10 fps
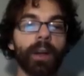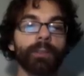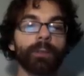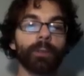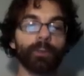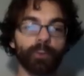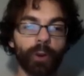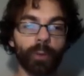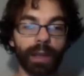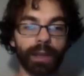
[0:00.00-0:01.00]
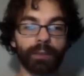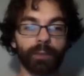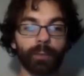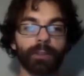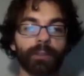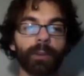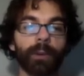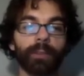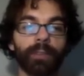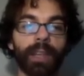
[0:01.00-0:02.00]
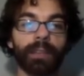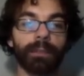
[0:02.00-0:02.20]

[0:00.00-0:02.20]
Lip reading: so there's no way to reach the goal state.